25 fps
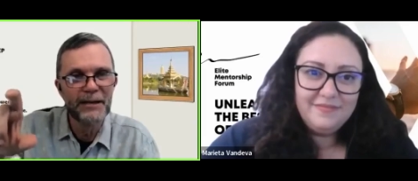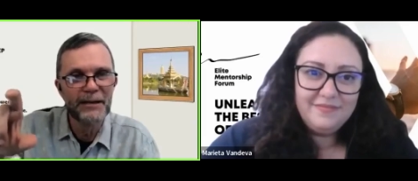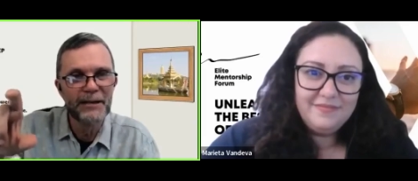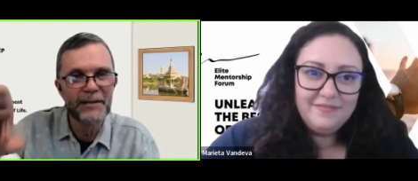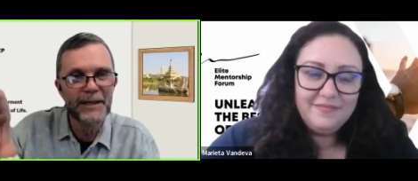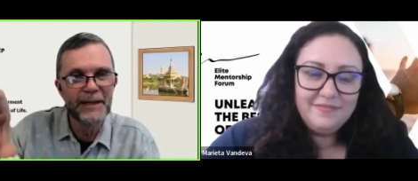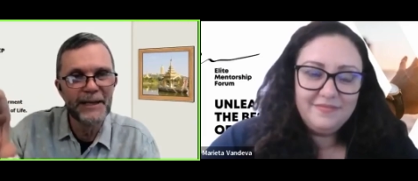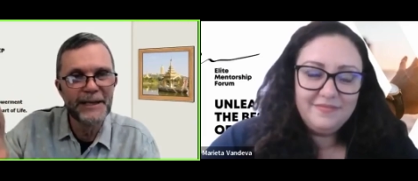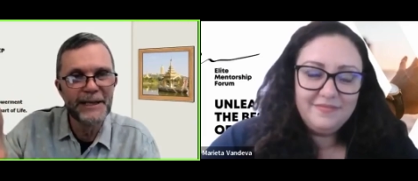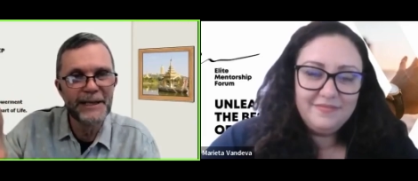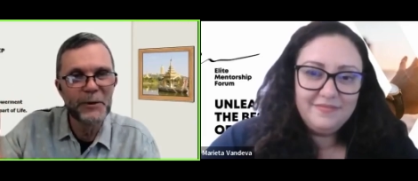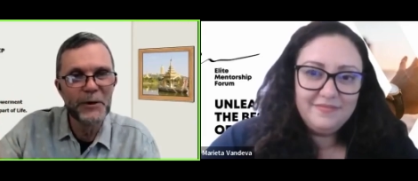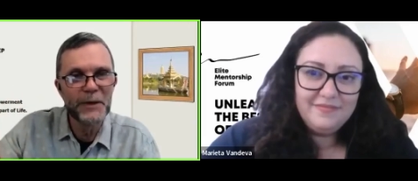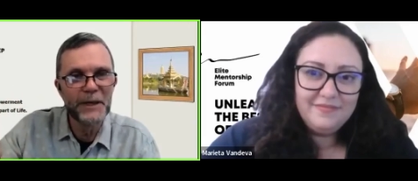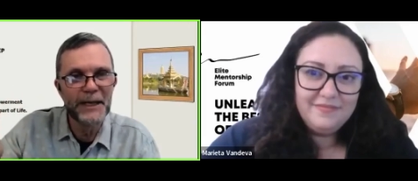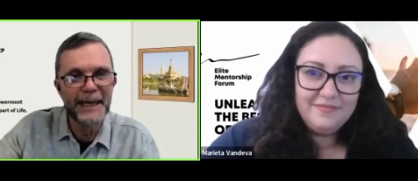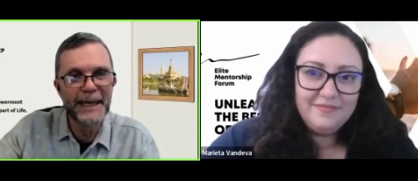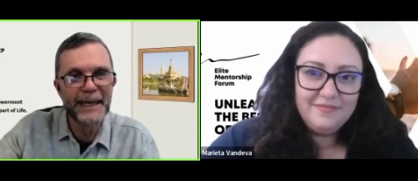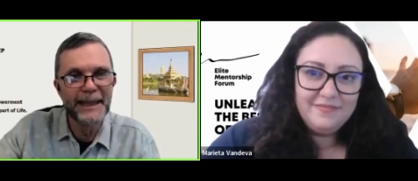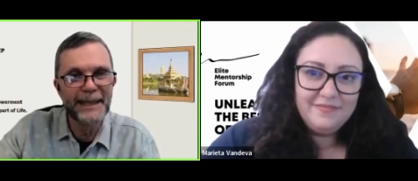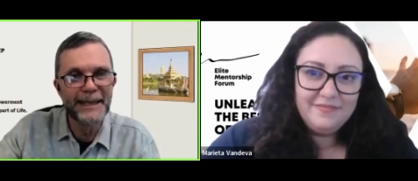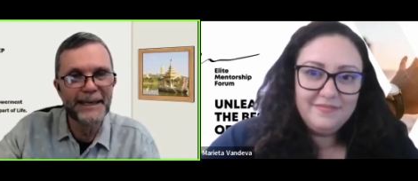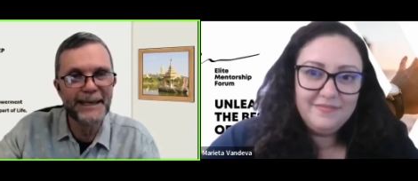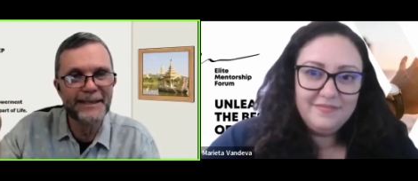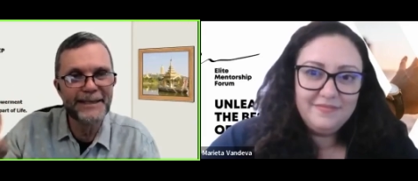Speaker 1: if they don't
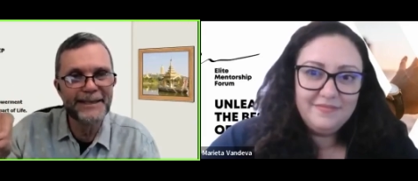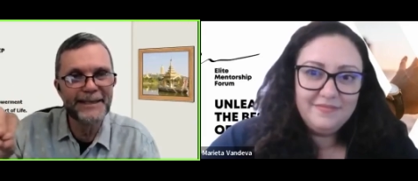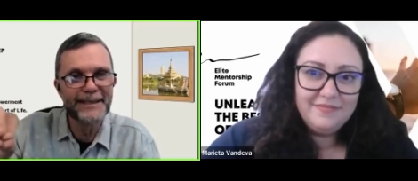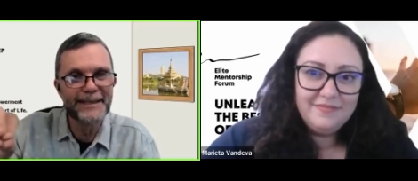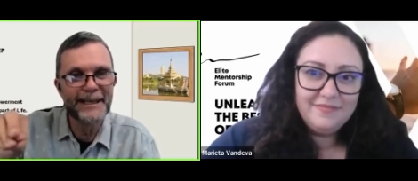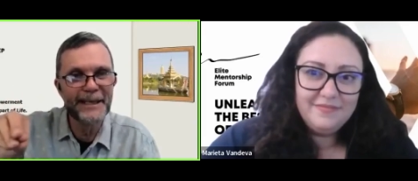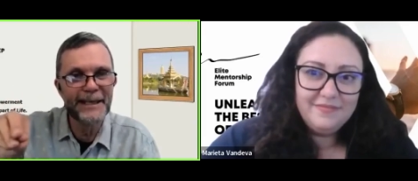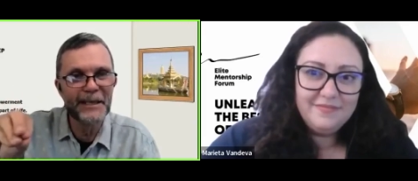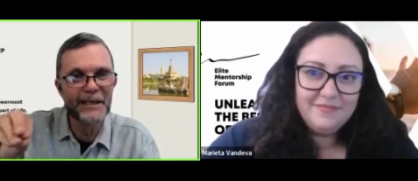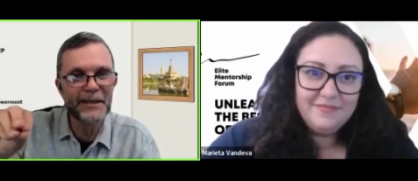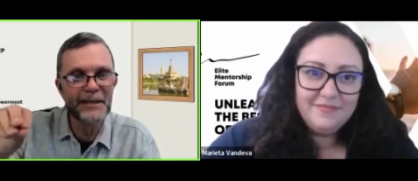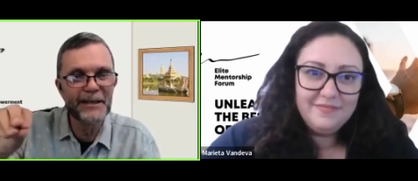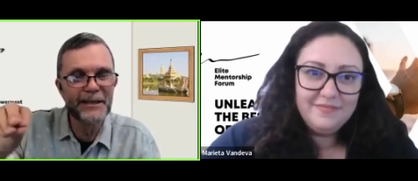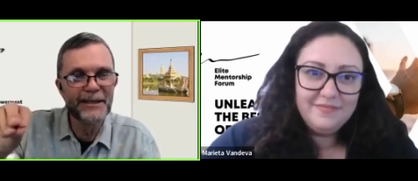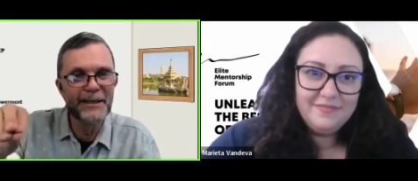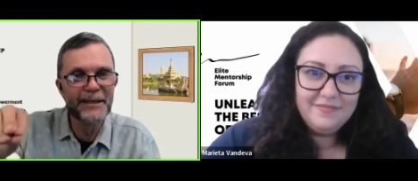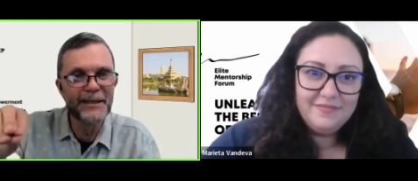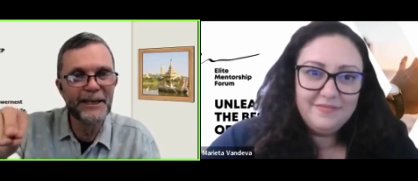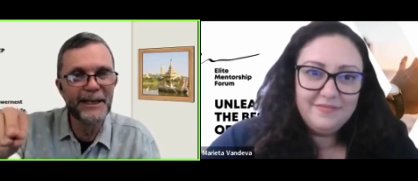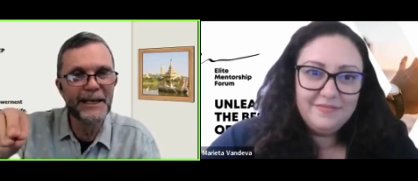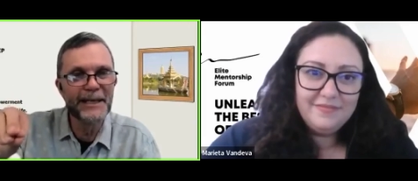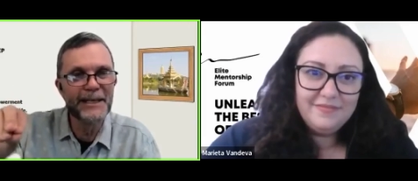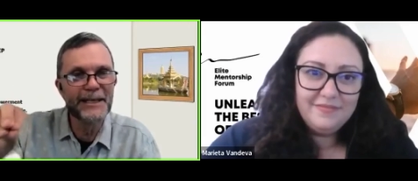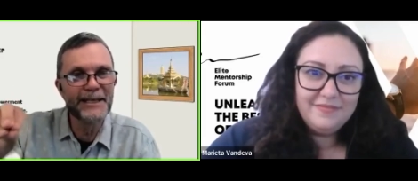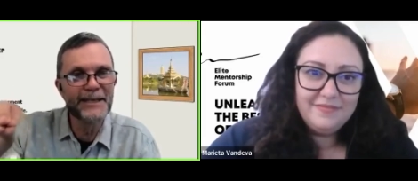get this, they they're
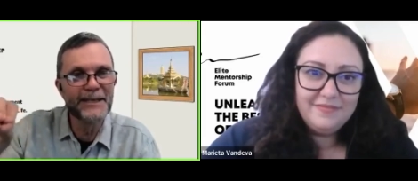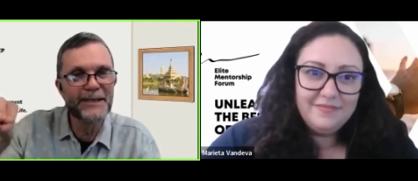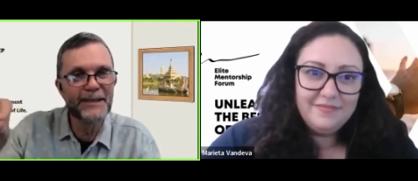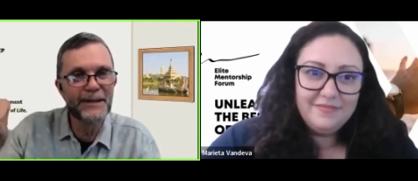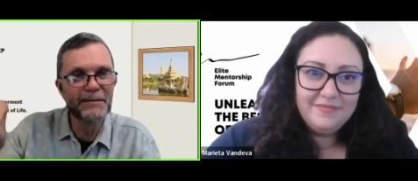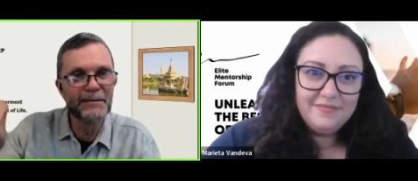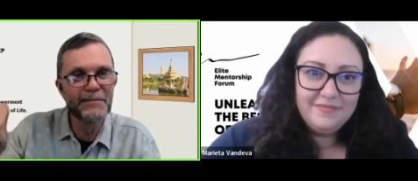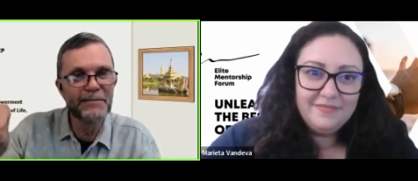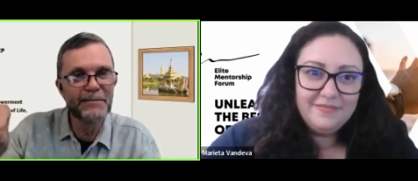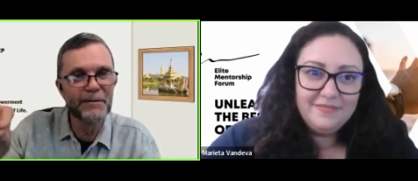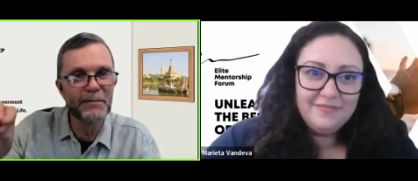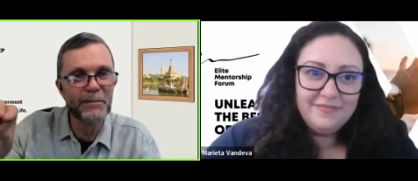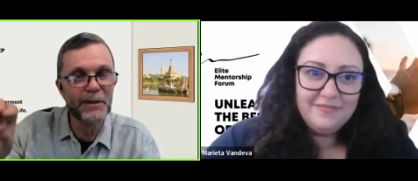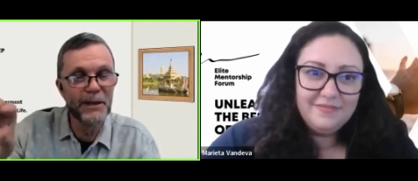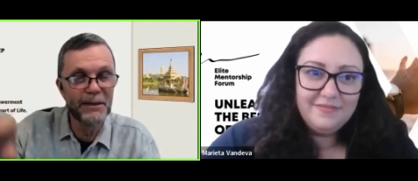going to suffer.